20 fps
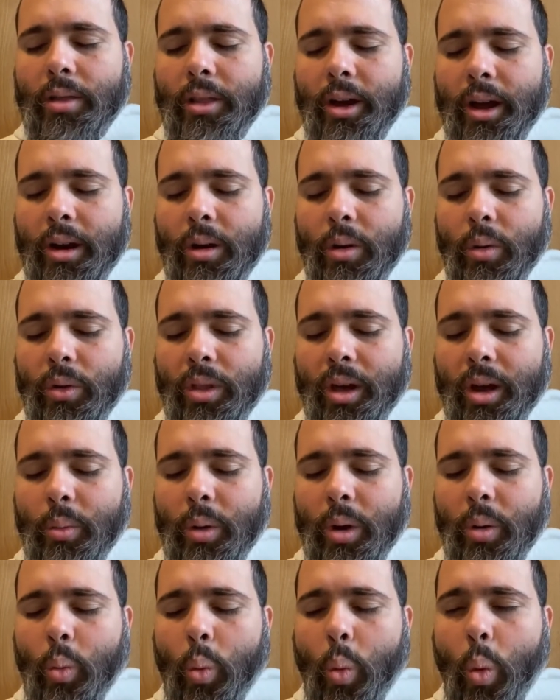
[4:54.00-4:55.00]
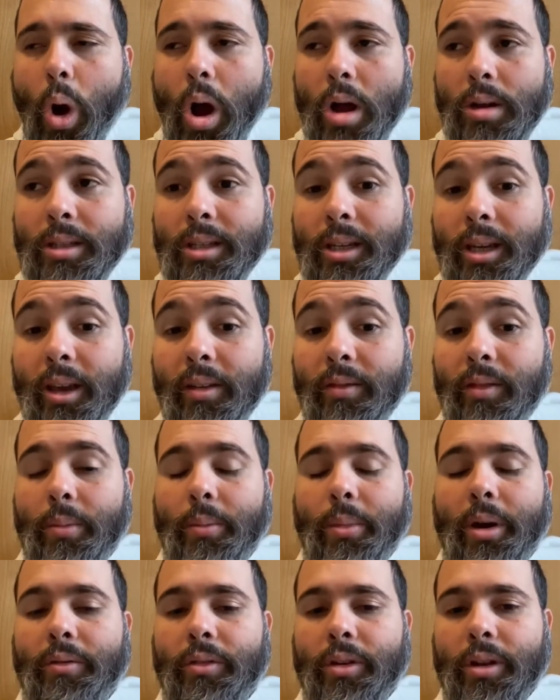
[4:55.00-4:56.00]
then we'd want to give
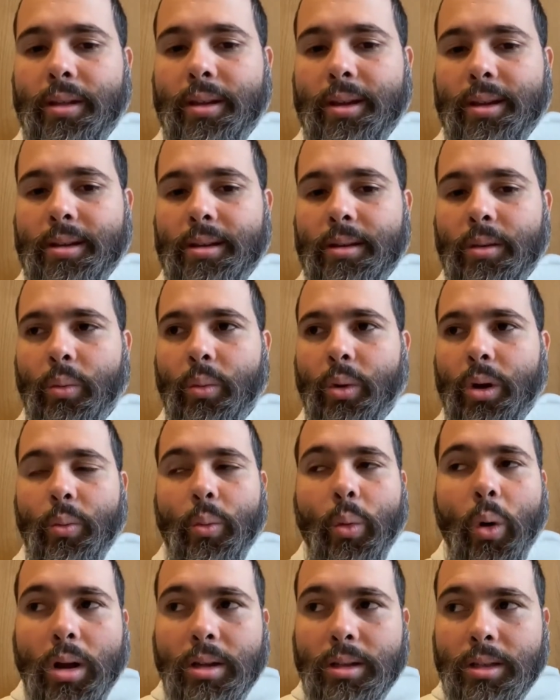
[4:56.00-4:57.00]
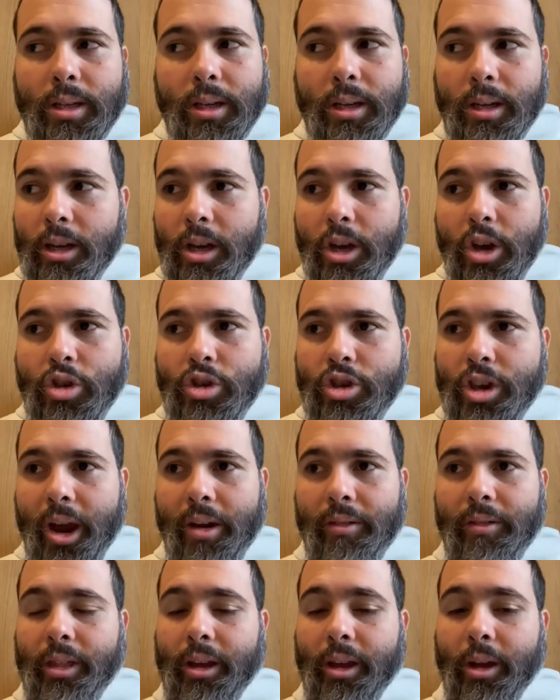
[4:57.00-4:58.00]
him everything. We want to share
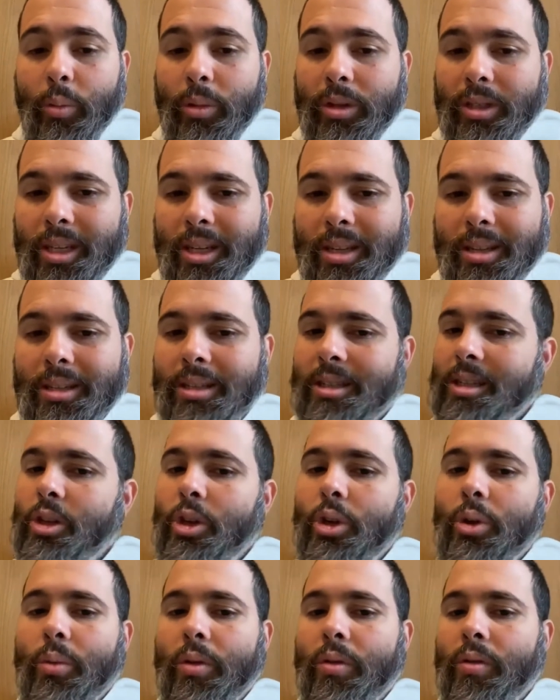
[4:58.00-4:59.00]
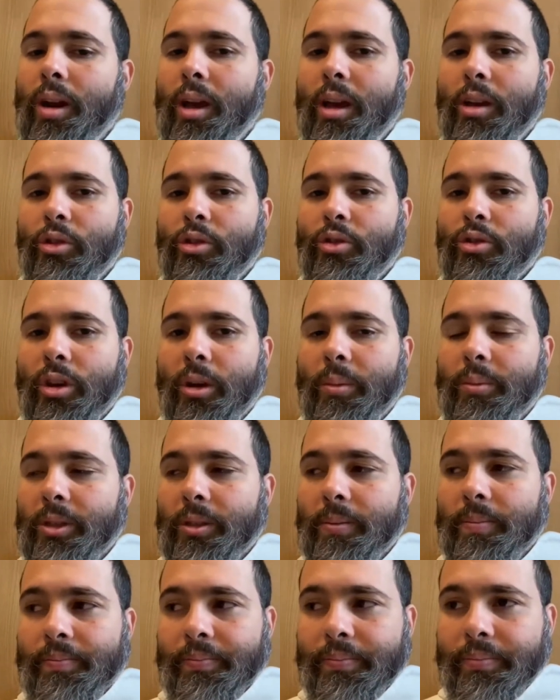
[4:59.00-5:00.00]
everything. And we see this in human relationships.
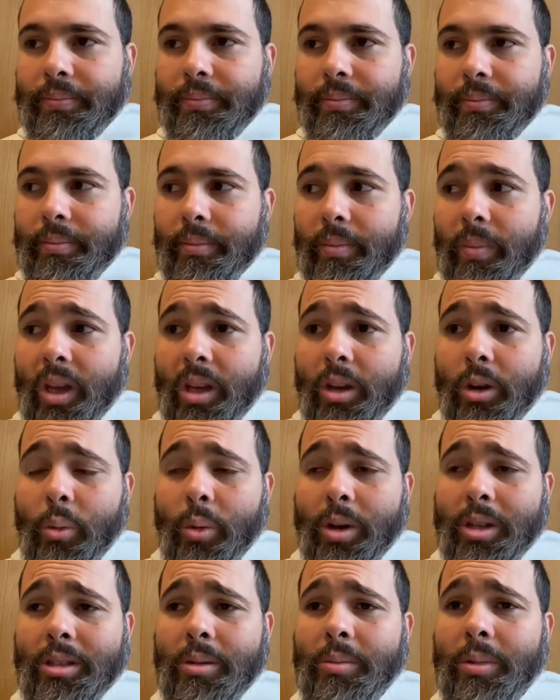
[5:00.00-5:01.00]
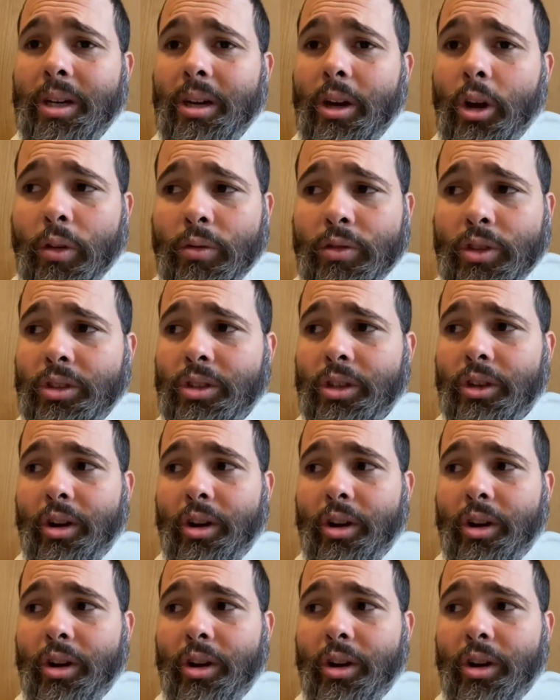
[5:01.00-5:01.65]
you know, when somebody loves us